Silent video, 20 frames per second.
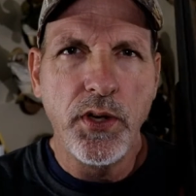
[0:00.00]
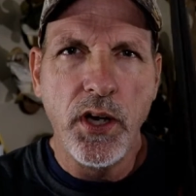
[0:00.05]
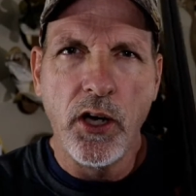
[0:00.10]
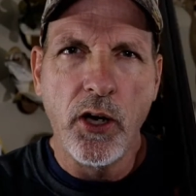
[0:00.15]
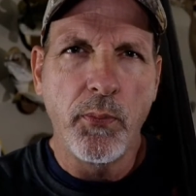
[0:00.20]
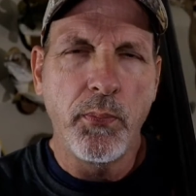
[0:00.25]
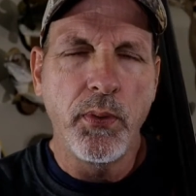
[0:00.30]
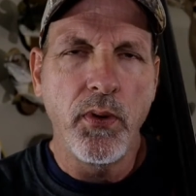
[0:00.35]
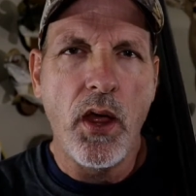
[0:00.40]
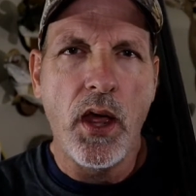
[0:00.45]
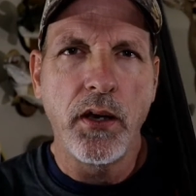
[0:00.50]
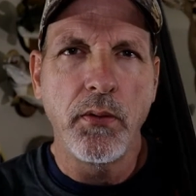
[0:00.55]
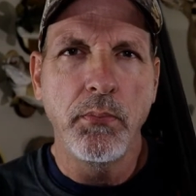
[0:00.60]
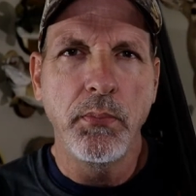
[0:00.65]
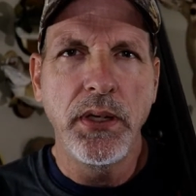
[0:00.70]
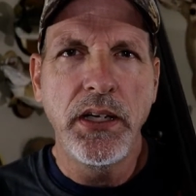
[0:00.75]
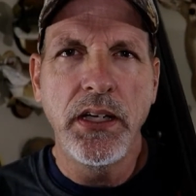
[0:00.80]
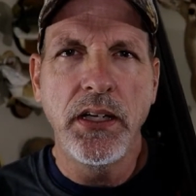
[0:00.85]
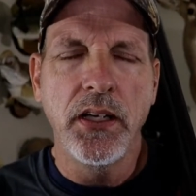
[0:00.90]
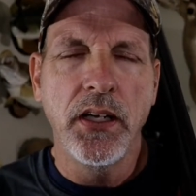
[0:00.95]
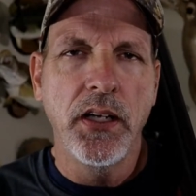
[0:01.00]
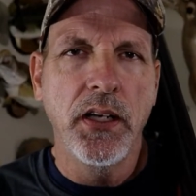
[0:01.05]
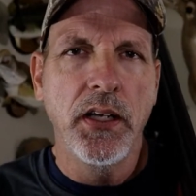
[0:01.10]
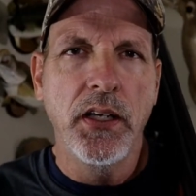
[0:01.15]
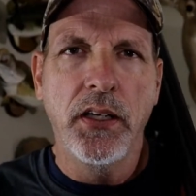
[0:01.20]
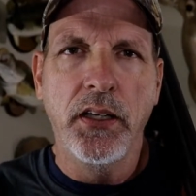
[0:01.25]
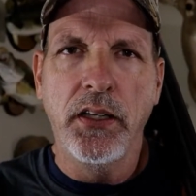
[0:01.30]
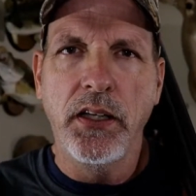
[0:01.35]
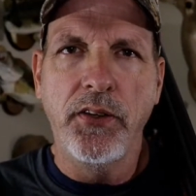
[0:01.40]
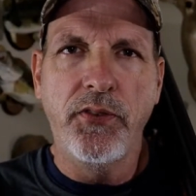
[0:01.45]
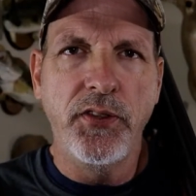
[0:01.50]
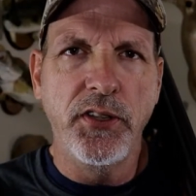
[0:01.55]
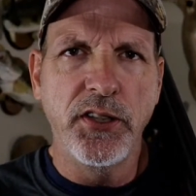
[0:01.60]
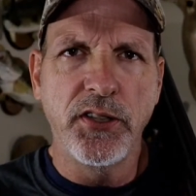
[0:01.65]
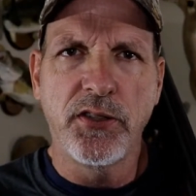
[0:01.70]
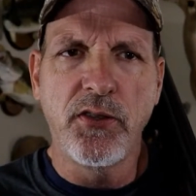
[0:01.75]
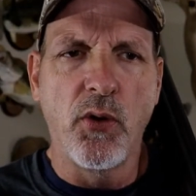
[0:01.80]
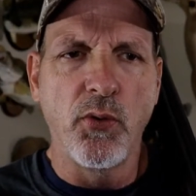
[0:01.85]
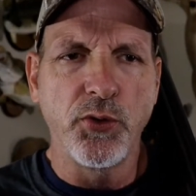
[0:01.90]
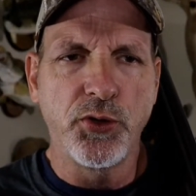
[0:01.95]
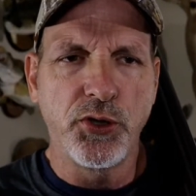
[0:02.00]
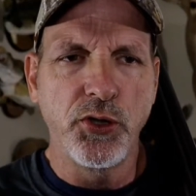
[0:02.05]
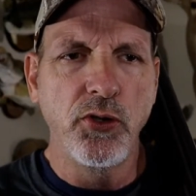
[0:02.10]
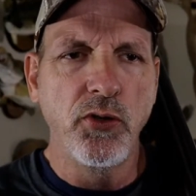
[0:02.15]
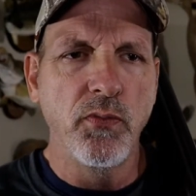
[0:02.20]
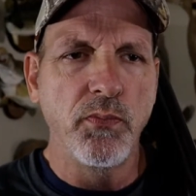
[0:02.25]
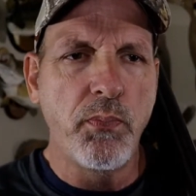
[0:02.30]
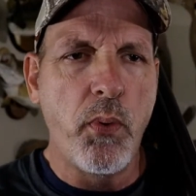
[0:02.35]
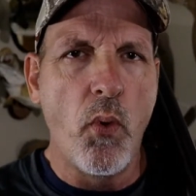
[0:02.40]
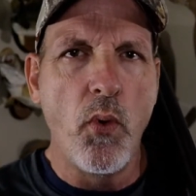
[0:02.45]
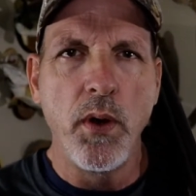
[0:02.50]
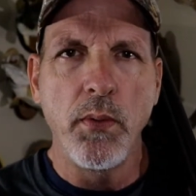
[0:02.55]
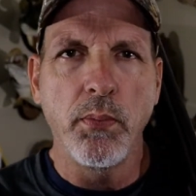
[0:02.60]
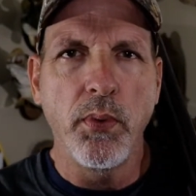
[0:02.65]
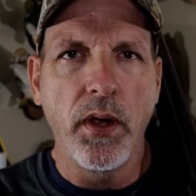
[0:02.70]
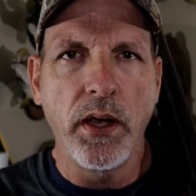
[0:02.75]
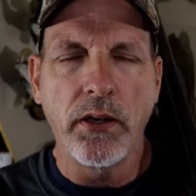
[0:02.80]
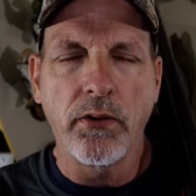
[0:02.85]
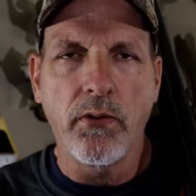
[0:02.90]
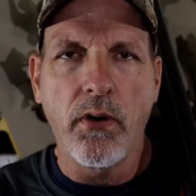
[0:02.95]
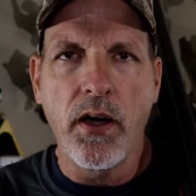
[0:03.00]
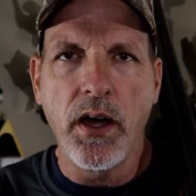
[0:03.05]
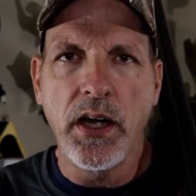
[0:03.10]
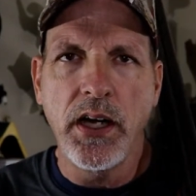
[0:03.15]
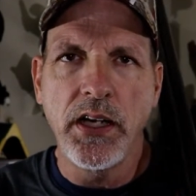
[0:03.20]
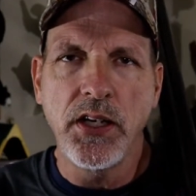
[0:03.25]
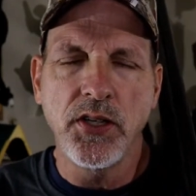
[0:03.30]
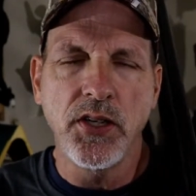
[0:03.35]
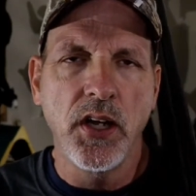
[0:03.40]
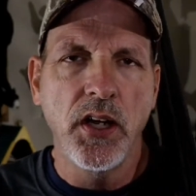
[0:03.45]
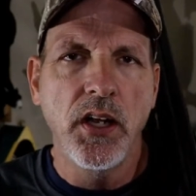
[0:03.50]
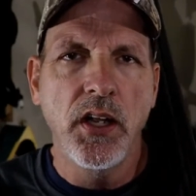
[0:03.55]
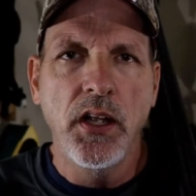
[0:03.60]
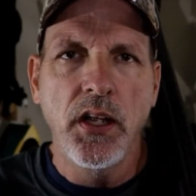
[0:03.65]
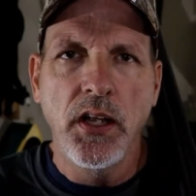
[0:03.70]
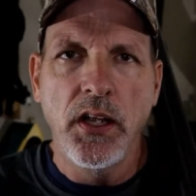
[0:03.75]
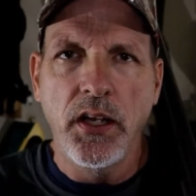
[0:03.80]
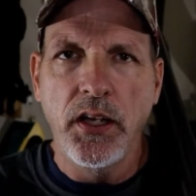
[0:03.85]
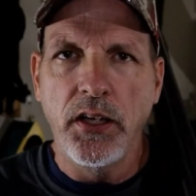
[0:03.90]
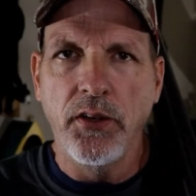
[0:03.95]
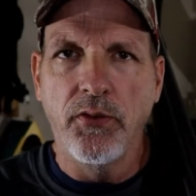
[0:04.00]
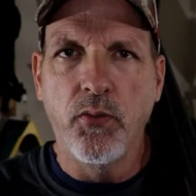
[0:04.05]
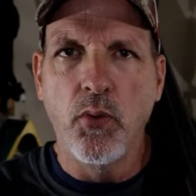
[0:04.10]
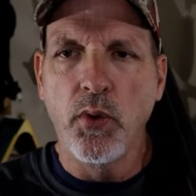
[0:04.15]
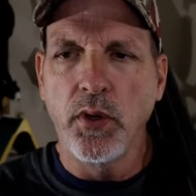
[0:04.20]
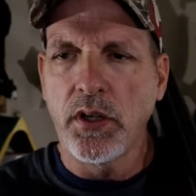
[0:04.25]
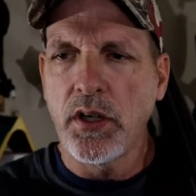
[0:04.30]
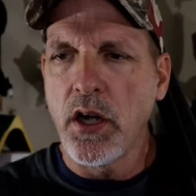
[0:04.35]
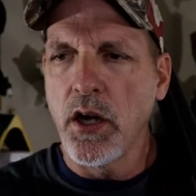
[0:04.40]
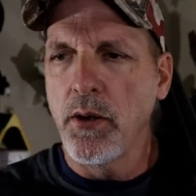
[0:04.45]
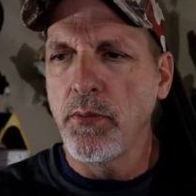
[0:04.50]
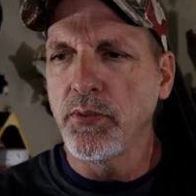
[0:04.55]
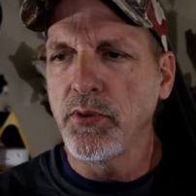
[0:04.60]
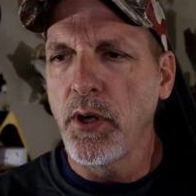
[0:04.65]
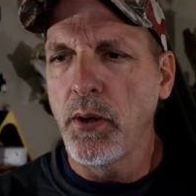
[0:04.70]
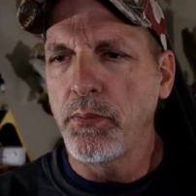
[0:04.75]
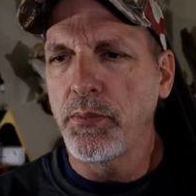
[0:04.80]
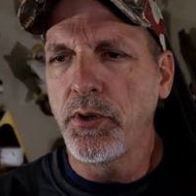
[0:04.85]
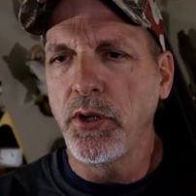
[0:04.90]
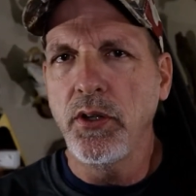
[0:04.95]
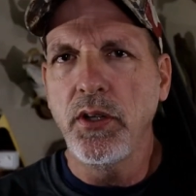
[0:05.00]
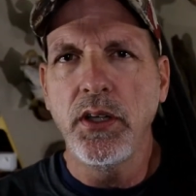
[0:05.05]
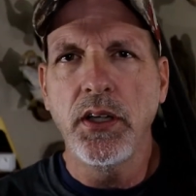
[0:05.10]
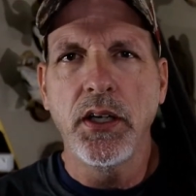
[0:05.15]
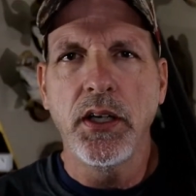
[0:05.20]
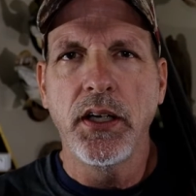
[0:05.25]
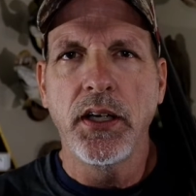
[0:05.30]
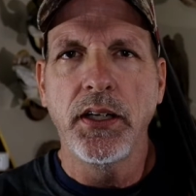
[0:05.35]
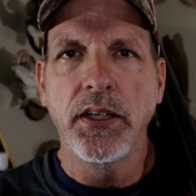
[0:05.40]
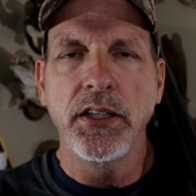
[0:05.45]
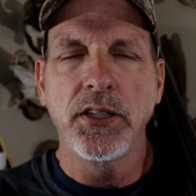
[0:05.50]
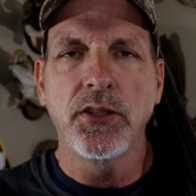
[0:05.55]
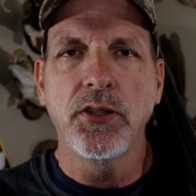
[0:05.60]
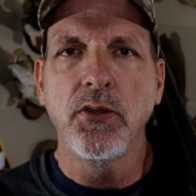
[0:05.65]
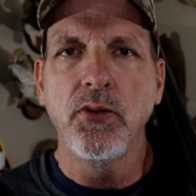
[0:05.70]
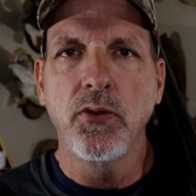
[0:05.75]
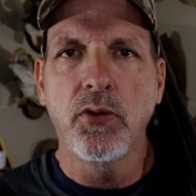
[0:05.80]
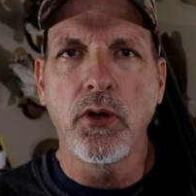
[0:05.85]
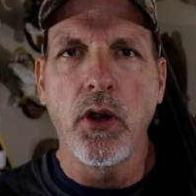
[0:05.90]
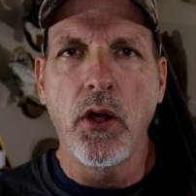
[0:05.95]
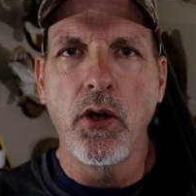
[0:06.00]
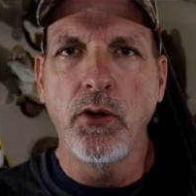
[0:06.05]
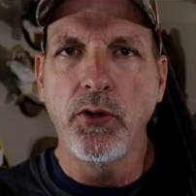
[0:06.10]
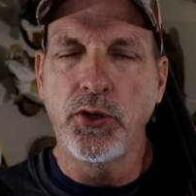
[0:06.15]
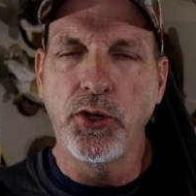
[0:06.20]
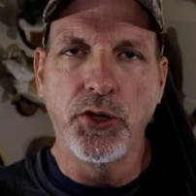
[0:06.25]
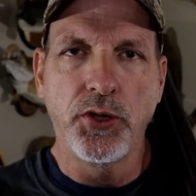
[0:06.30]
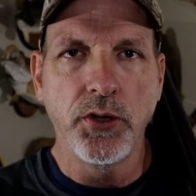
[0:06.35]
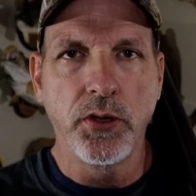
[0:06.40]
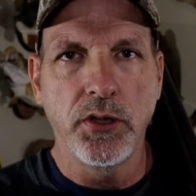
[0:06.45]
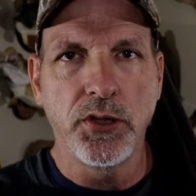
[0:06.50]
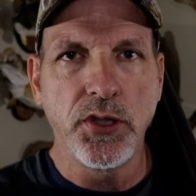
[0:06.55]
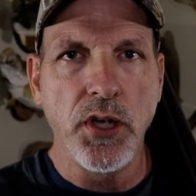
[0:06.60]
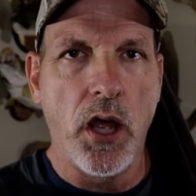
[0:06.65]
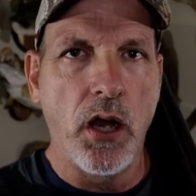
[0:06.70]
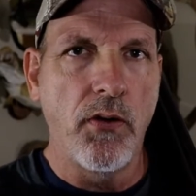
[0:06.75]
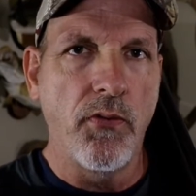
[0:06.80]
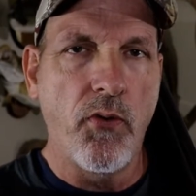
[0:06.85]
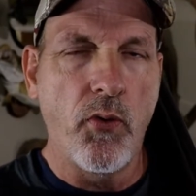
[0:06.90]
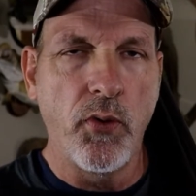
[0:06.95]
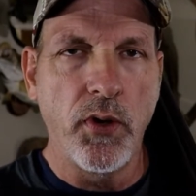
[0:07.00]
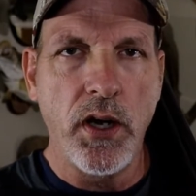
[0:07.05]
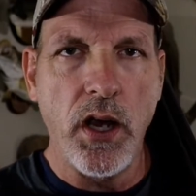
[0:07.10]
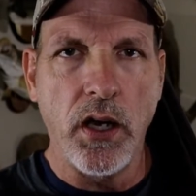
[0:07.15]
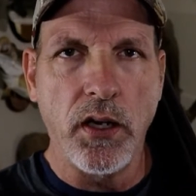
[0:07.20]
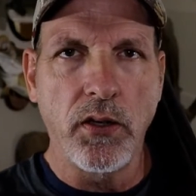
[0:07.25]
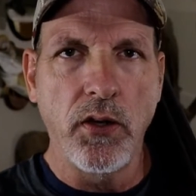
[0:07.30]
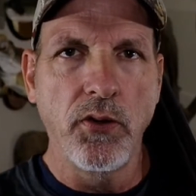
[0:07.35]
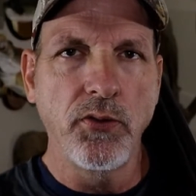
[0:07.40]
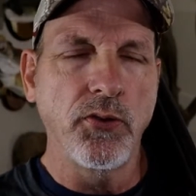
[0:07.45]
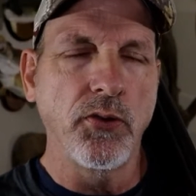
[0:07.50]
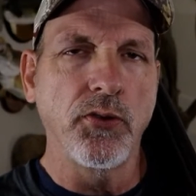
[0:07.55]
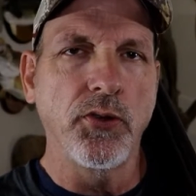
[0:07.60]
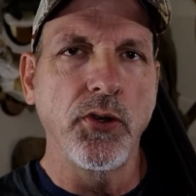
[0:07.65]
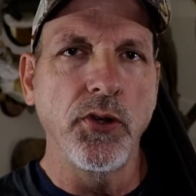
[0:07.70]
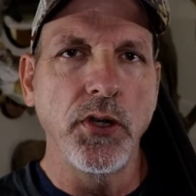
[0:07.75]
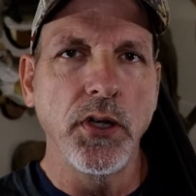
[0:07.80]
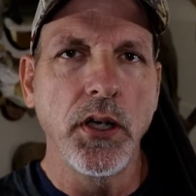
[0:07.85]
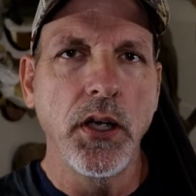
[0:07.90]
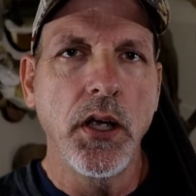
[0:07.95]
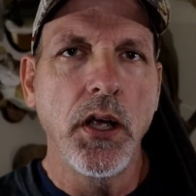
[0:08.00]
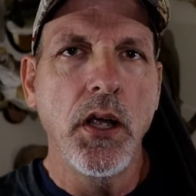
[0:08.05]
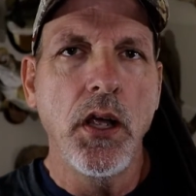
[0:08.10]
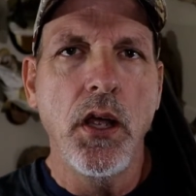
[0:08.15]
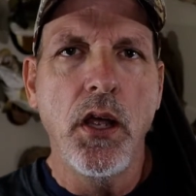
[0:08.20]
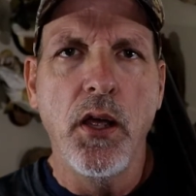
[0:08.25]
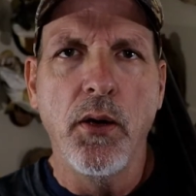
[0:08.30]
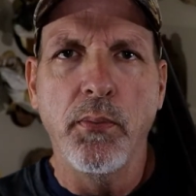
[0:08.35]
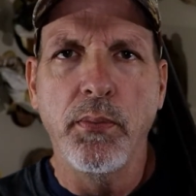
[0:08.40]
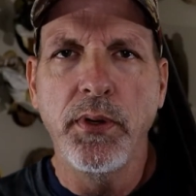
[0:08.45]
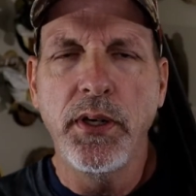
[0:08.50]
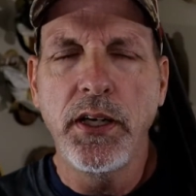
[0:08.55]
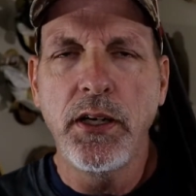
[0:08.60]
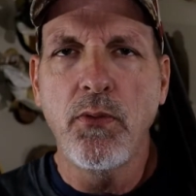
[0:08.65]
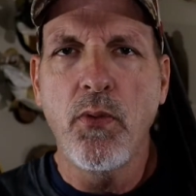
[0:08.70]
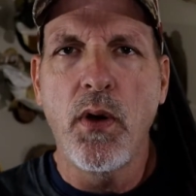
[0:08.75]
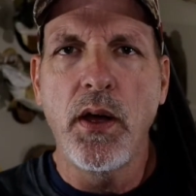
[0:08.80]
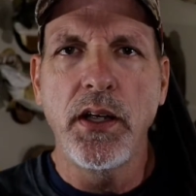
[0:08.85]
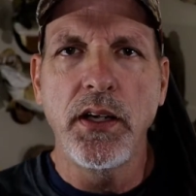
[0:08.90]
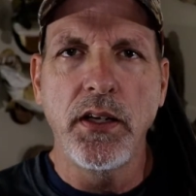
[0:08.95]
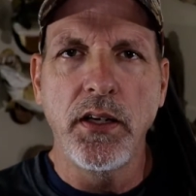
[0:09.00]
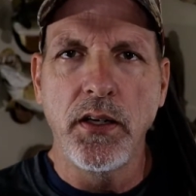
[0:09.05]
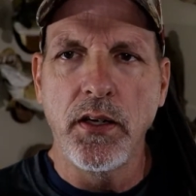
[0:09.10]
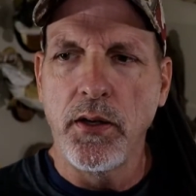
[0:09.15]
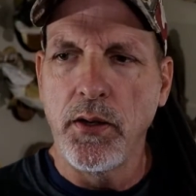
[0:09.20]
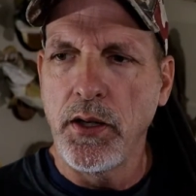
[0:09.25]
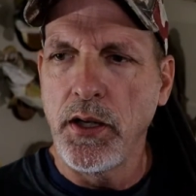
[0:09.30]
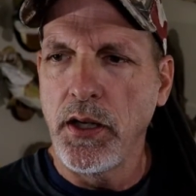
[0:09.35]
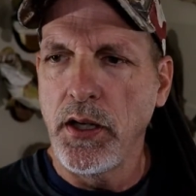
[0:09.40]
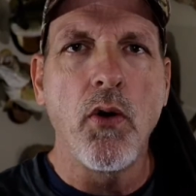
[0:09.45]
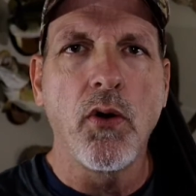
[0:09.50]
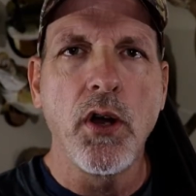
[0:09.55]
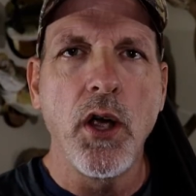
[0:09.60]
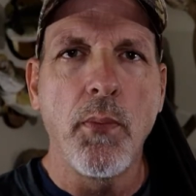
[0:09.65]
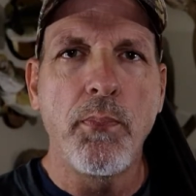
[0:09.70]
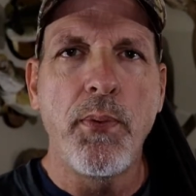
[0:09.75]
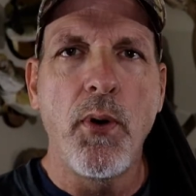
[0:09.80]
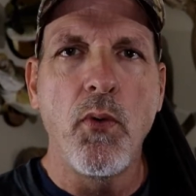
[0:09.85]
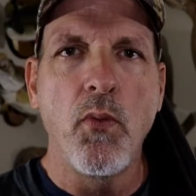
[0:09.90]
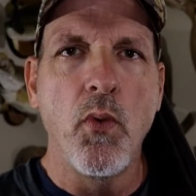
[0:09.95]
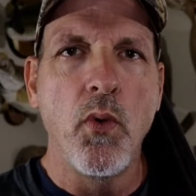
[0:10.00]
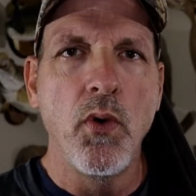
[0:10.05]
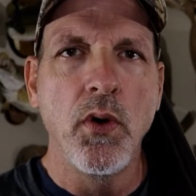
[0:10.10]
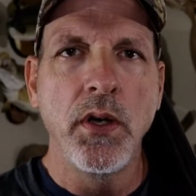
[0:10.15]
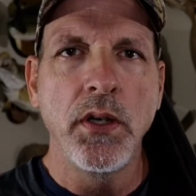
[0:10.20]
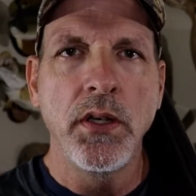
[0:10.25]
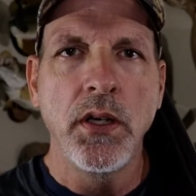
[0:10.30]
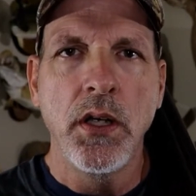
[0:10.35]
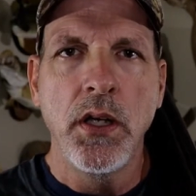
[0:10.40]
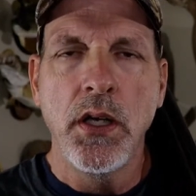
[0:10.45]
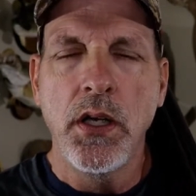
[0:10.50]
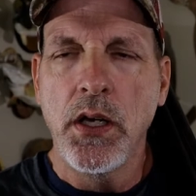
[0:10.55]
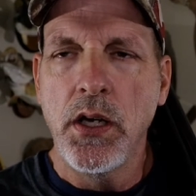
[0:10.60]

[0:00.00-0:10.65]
tear up a lot of meat if you just don't shoot them point blank range. If one comes up to you and he's too close, you should have shot him before he got closer to you. But anyway, walk up on one,